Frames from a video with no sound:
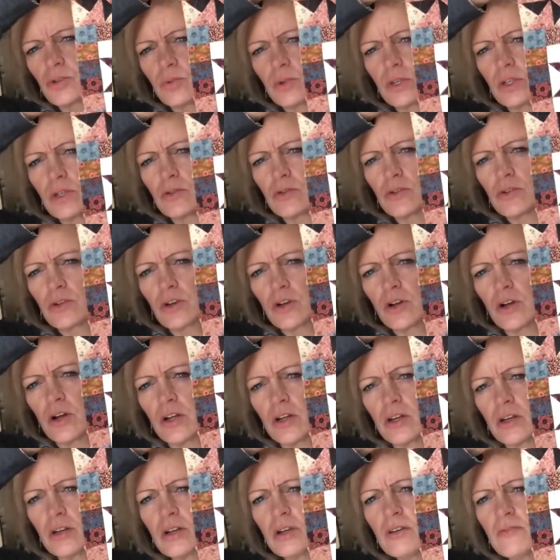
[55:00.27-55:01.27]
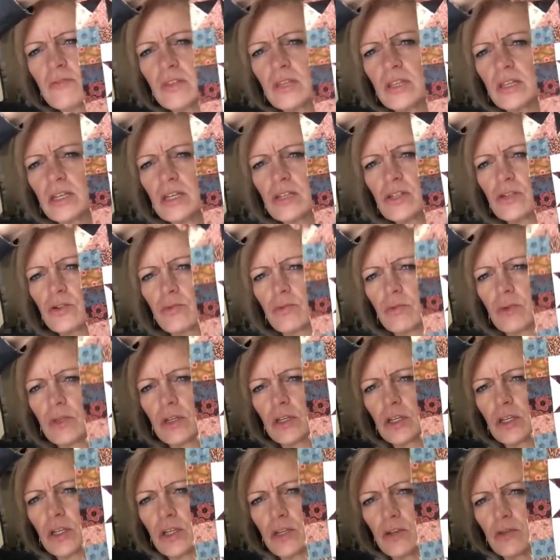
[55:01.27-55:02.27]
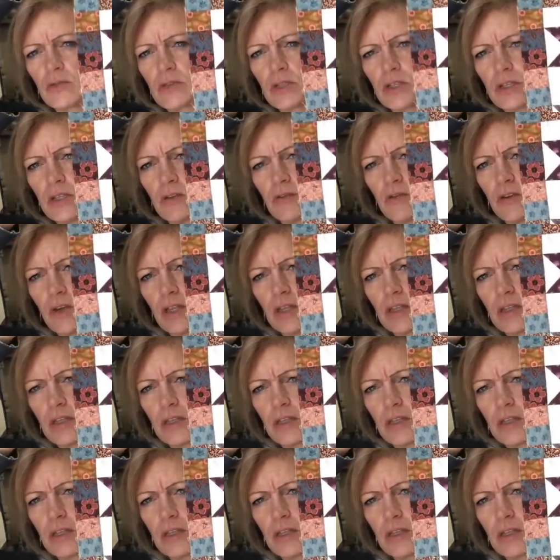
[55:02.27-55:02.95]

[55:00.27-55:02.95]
what those are called. Or even these are really cute. So you've got the